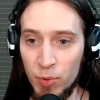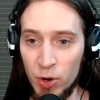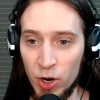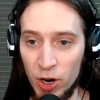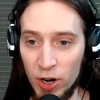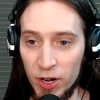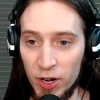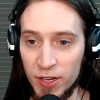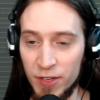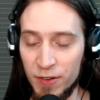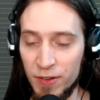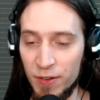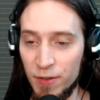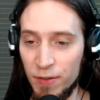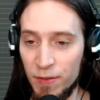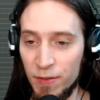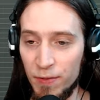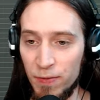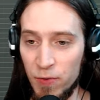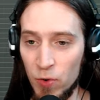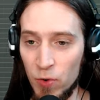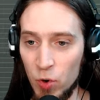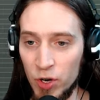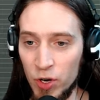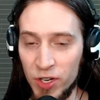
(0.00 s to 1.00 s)
part
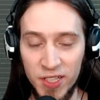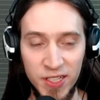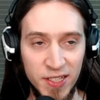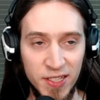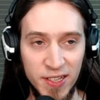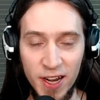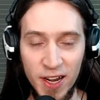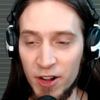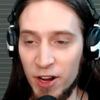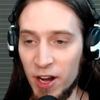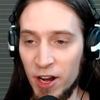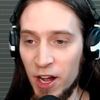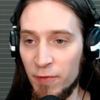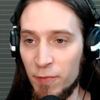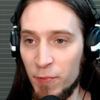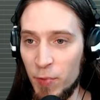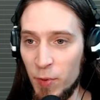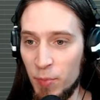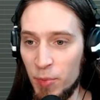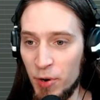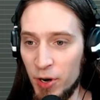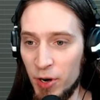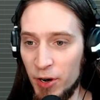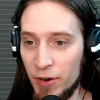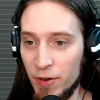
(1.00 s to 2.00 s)
for the snare that I've
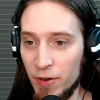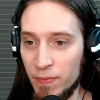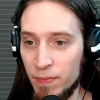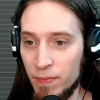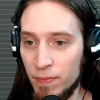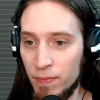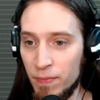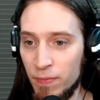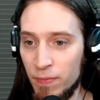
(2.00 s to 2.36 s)
prepared.